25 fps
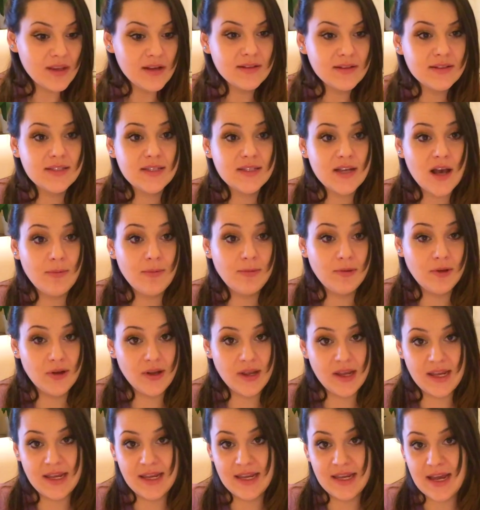stop
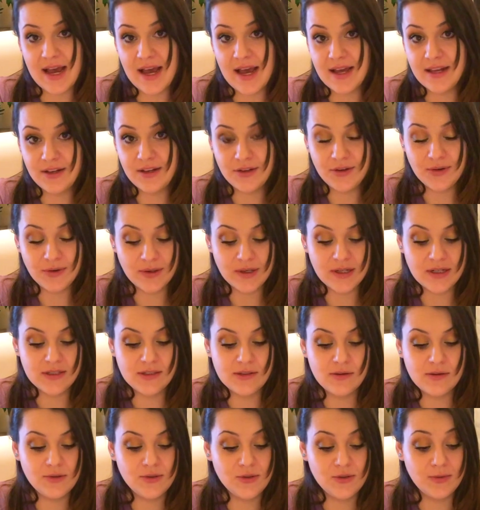looking at your
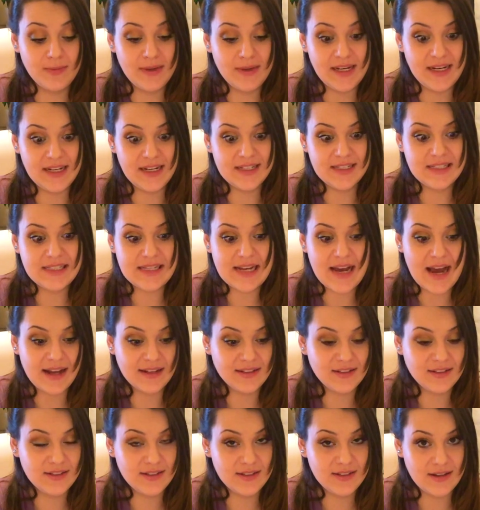social media
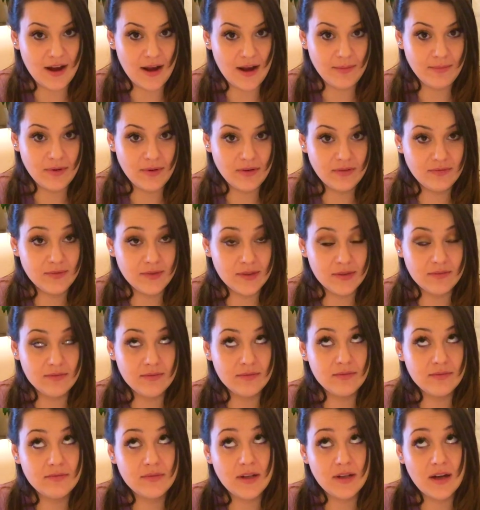stats. Stop,
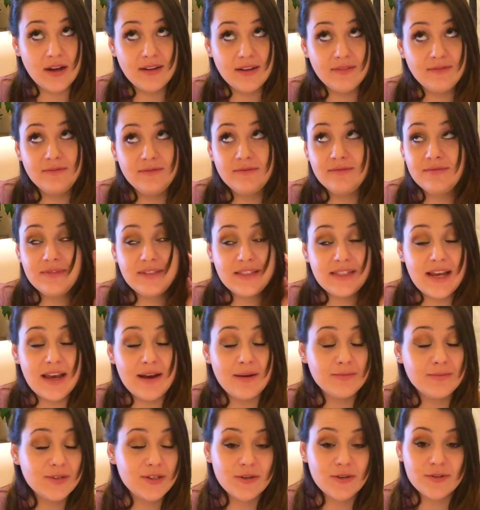
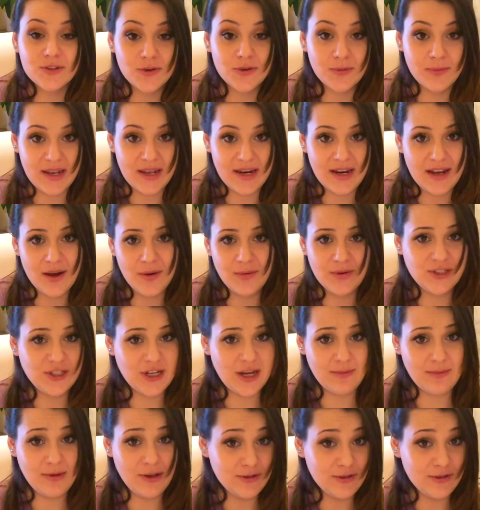goddamn social media, which I'm